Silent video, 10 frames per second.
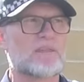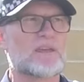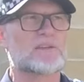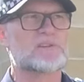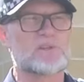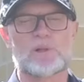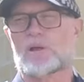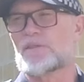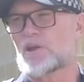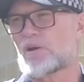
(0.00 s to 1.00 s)
They're
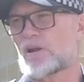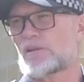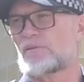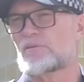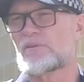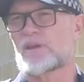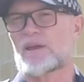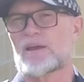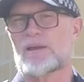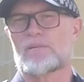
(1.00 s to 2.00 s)
still on the island
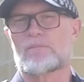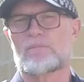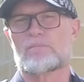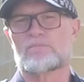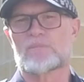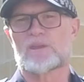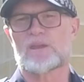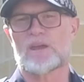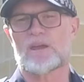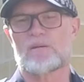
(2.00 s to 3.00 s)

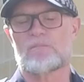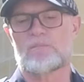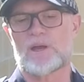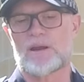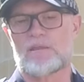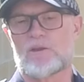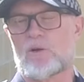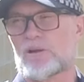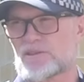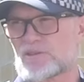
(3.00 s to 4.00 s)
under the
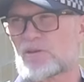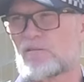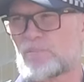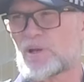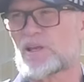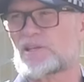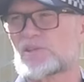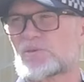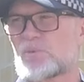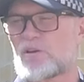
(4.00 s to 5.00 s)
guidance of
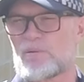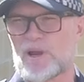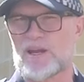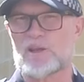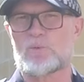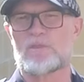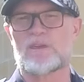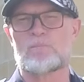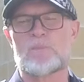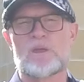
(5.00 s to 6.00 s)
police. We're remaining with
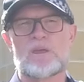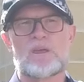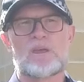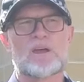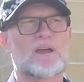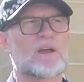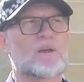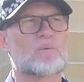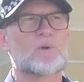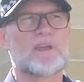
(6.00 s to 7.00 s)
them.
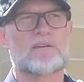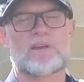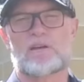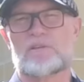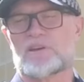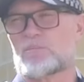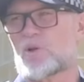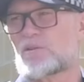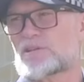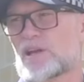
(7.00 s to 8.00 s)
We have our victim
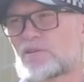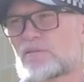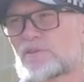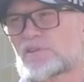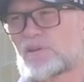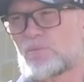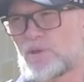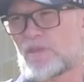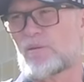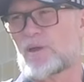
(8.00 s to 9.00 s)
contact officer
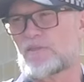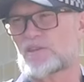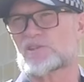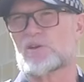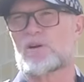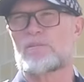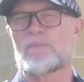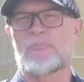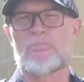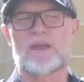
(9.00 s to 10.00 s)
with them at this time,
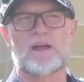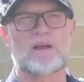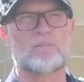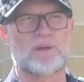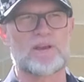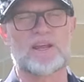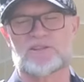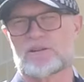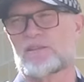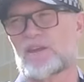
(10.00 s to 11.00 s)
but
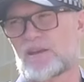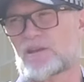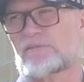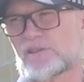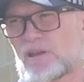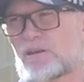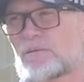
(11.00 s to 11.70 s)
naturally they're devastated.